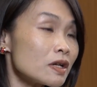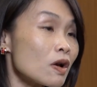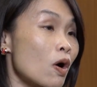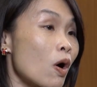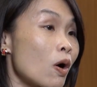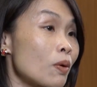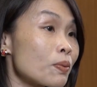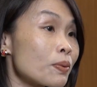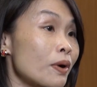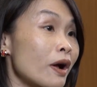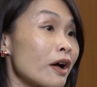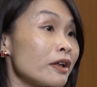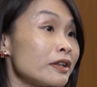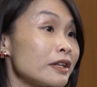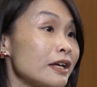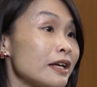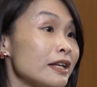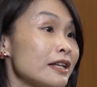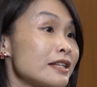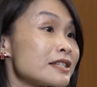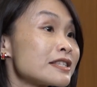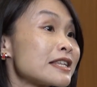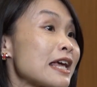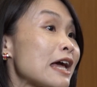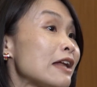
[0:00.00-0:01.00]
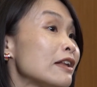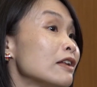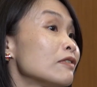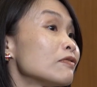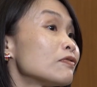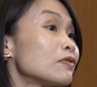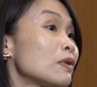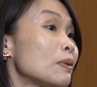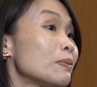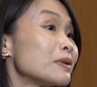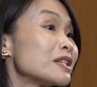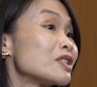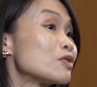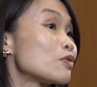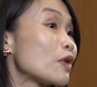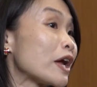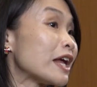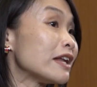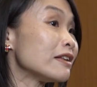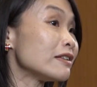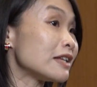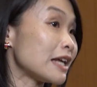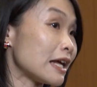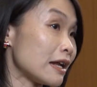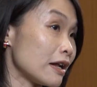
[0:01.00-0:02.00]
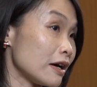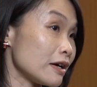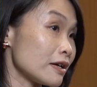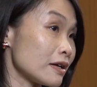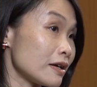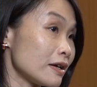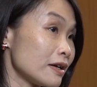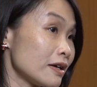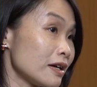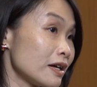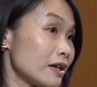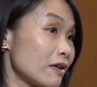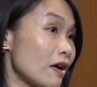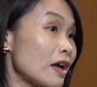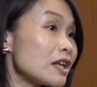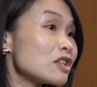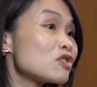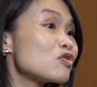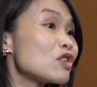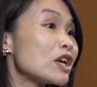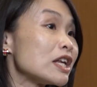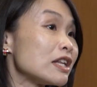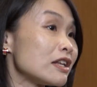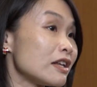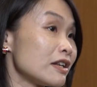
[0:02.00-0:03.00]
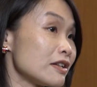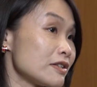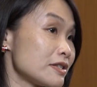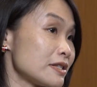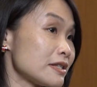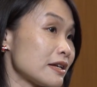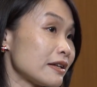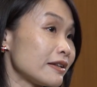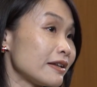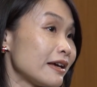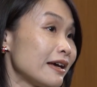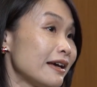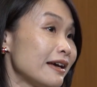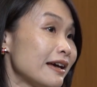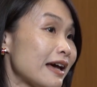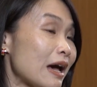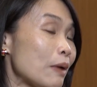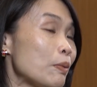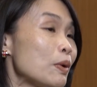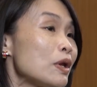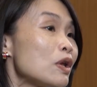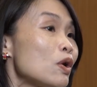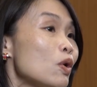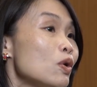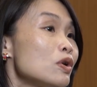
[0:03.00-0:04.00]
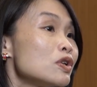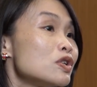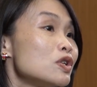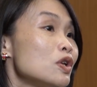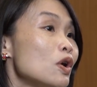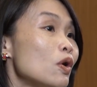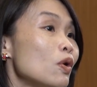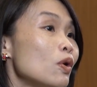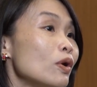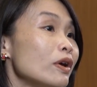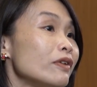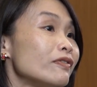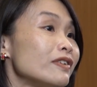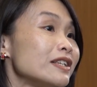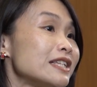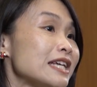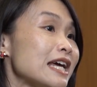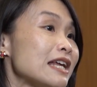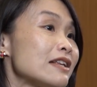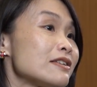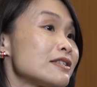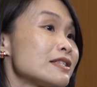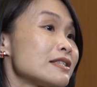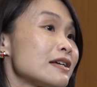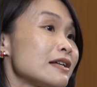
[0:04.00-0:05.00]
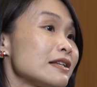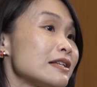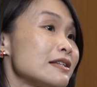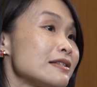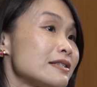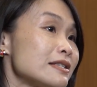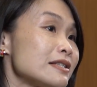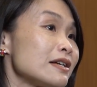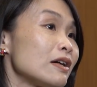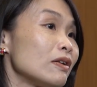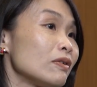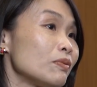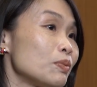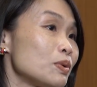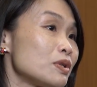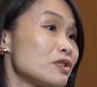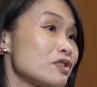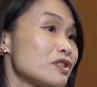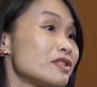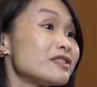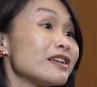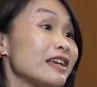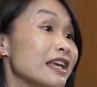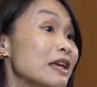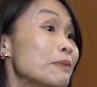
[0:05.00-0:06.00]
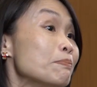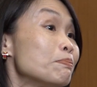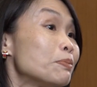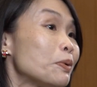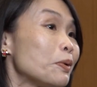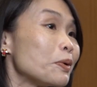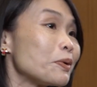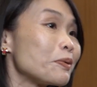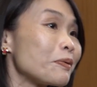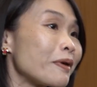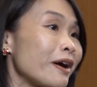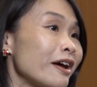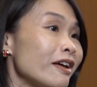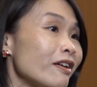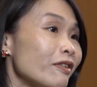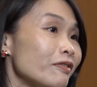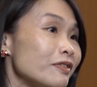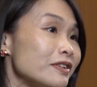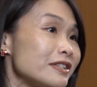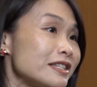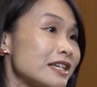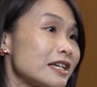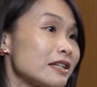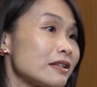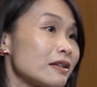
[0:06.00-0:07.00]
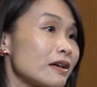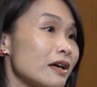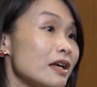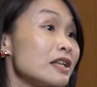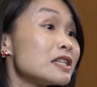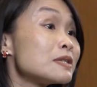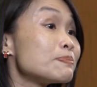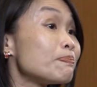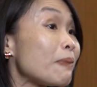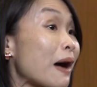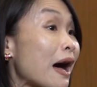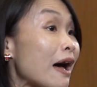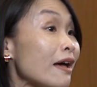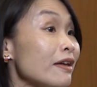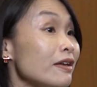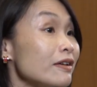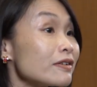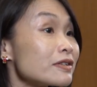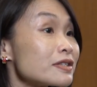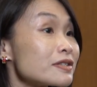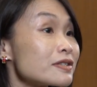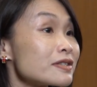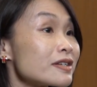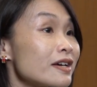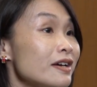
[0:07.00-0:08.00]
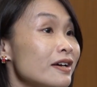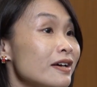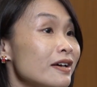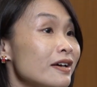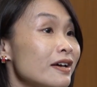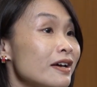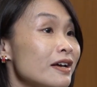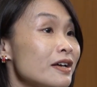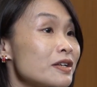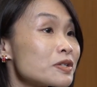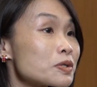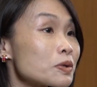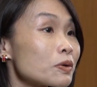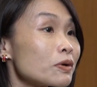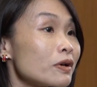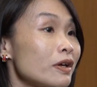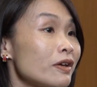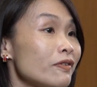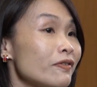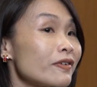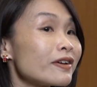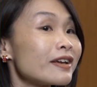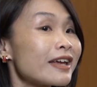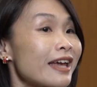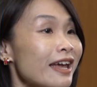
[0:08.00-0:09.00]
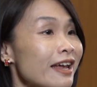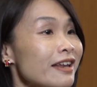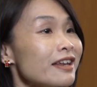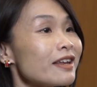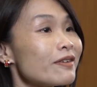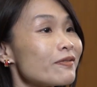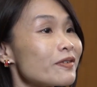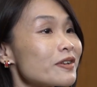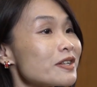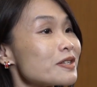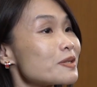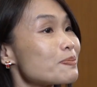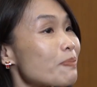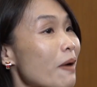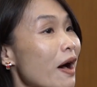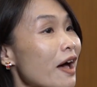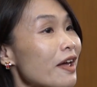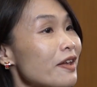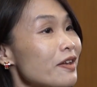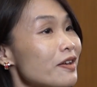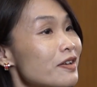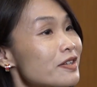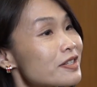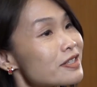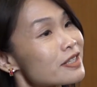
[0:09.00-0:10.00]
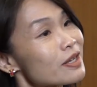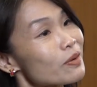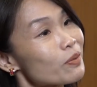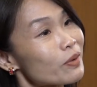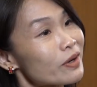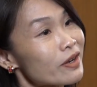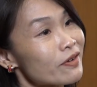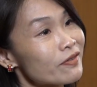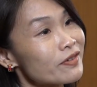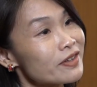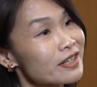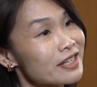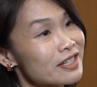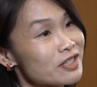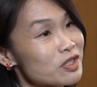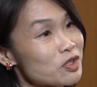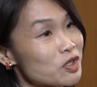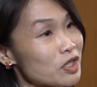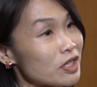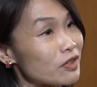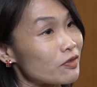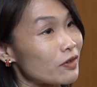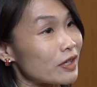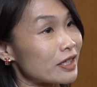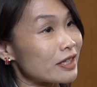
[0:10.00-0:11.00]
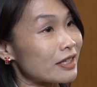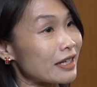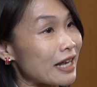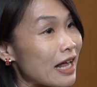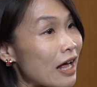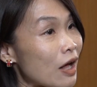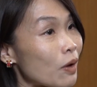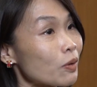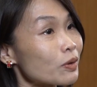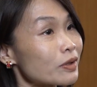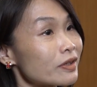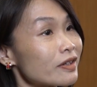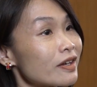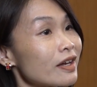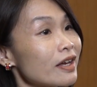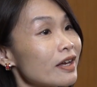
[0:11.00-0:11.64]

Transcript: or rather it is gathered from a trained data, right? Trained data set. And we don't know if the data set itself, which is the input, right, of the data, it's biased. So if it is biased, then whatever it is generated out,